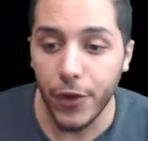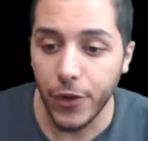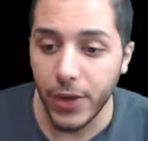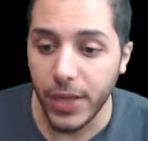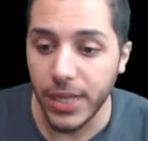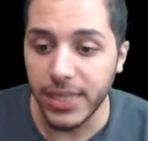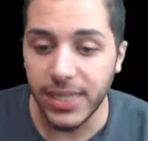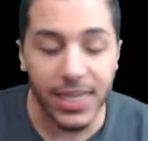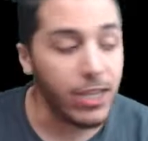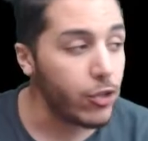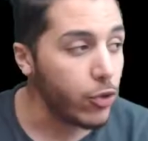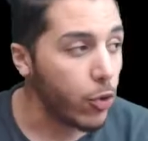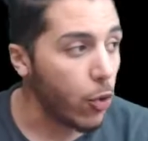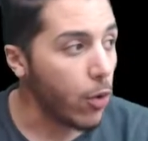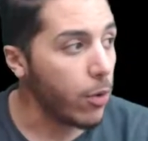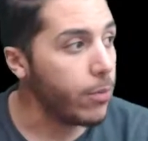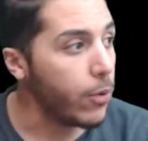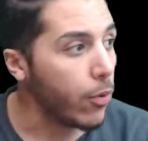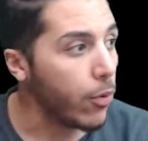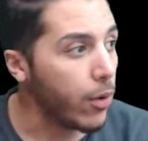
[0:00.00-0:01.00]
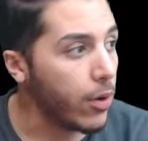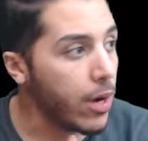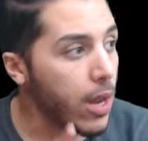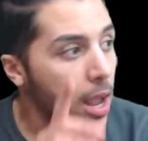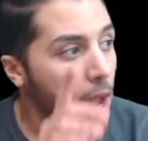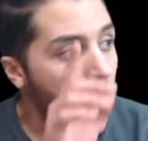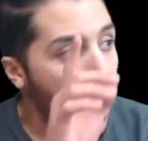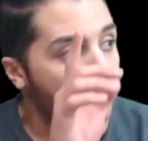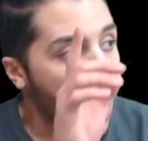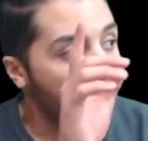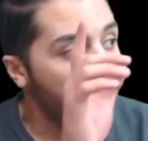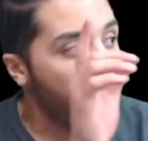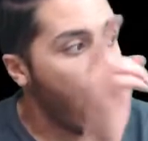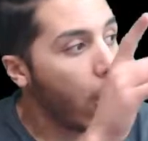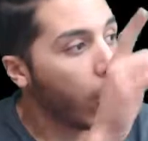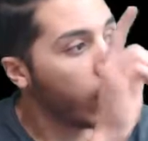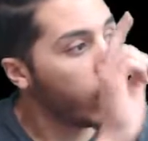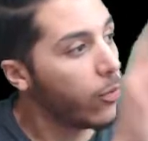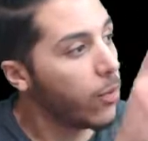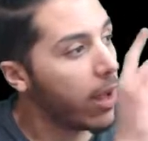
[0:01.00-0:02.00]
You can see Torbjorn
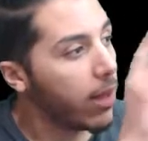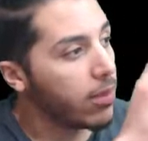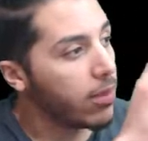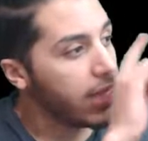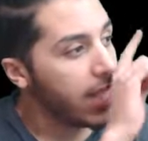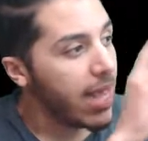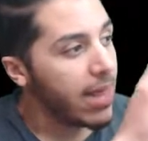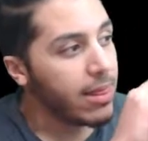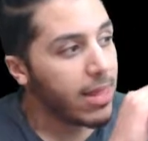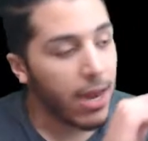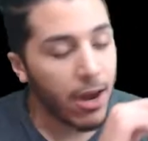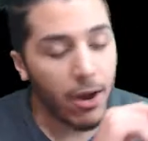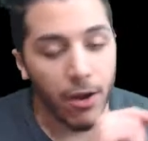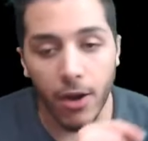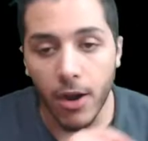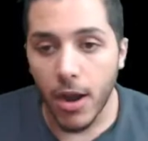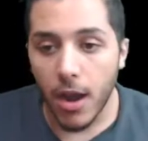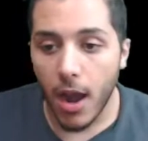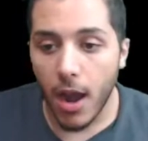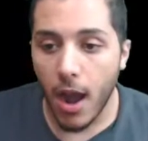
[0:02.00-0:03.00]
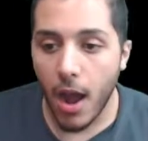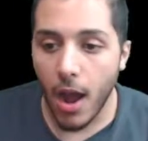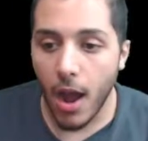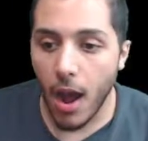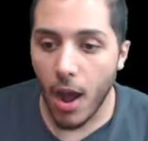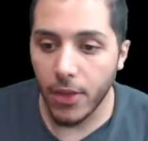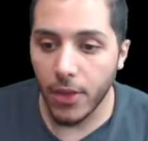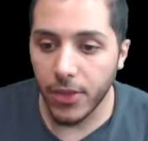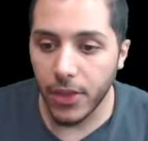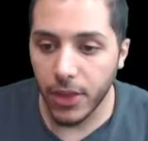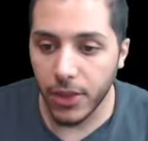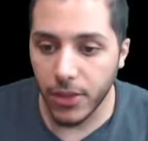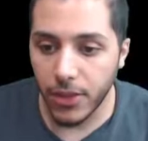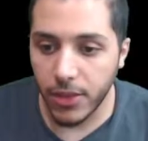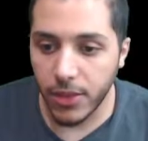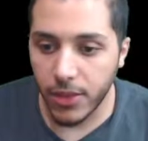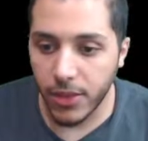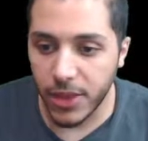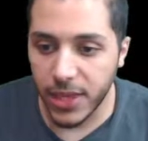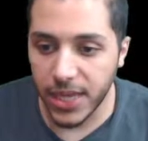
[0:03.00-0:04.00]
all the way on the end there, on
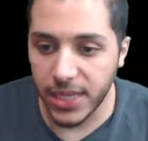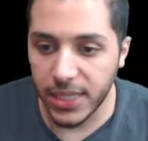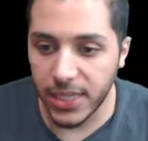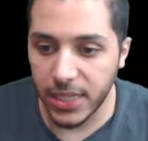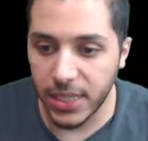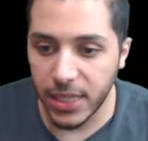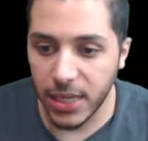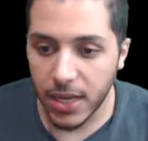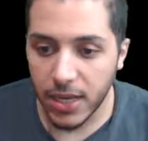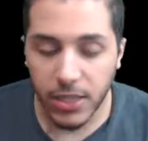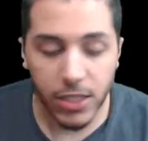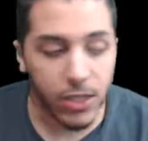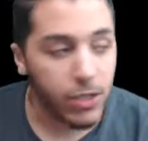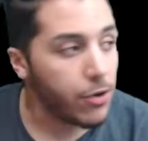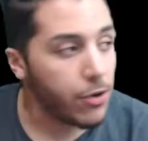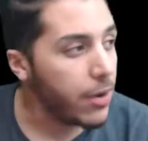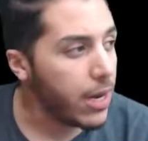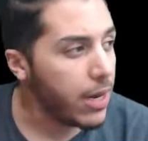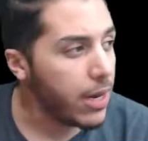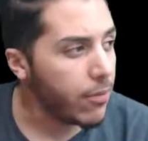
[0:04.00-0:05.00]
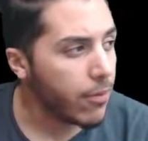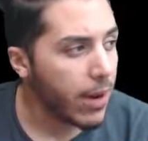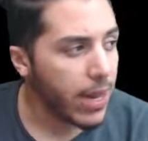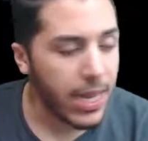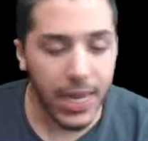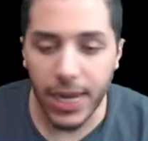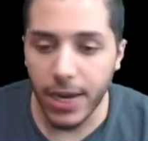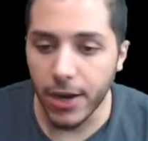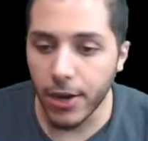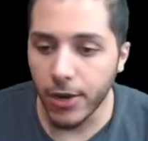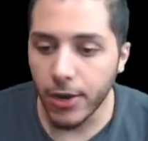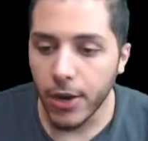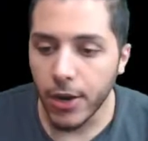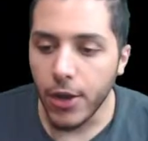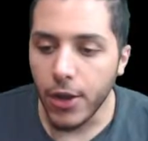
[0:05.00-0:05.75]
this screen right here.